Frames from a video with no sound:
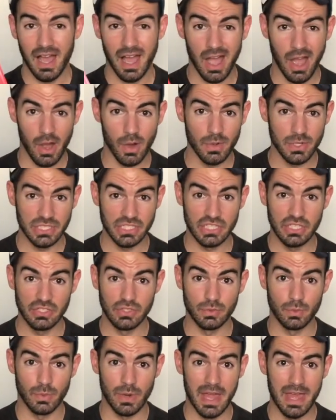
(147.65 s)
I always
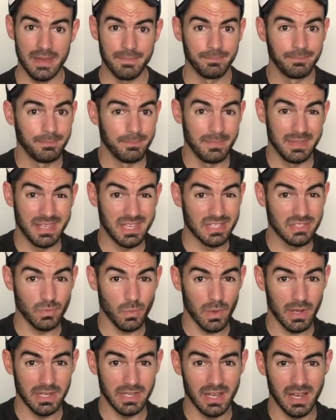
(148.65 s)
use red, because
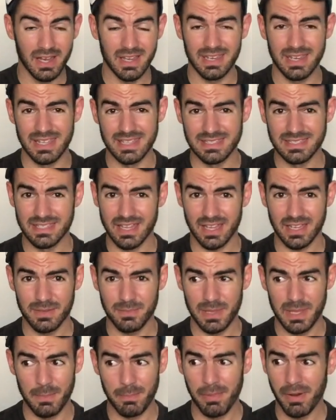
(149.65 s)
why not? It's not gonna
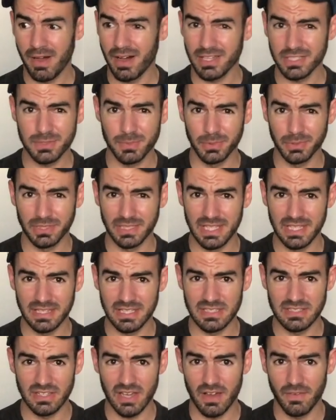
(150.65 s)
be impossible to get
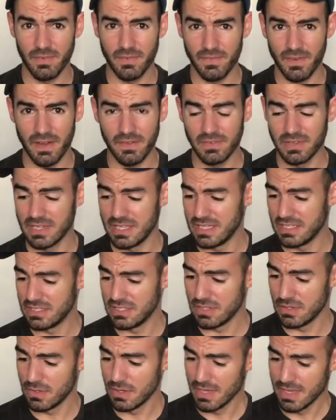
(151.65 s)
these off if I ever need
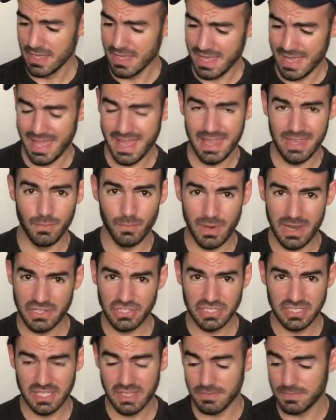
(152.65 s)
to, and red
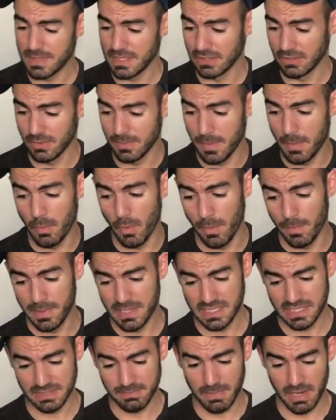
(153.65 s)
just gives me a little bit more
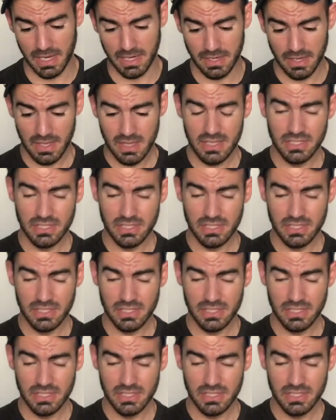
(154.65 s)
peace of mind.